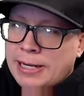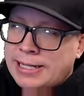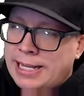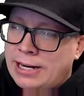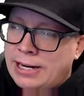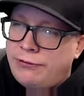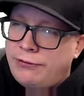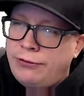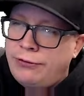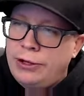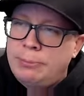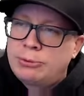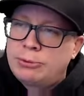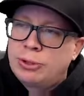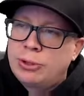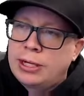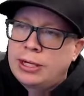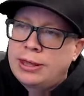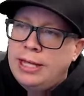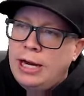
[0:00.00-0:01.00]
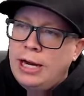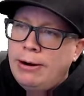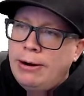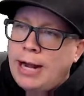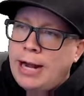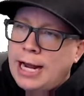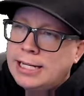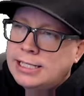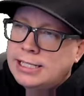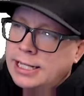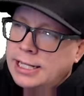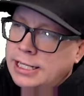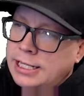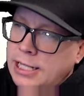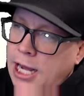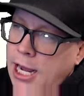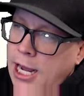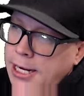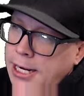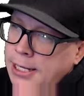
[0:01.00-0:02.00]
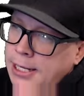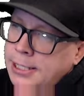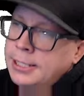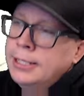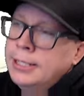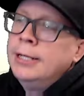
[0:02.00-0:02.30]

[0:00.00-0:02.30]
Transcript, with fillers: to get a flip trick there. Nicely done.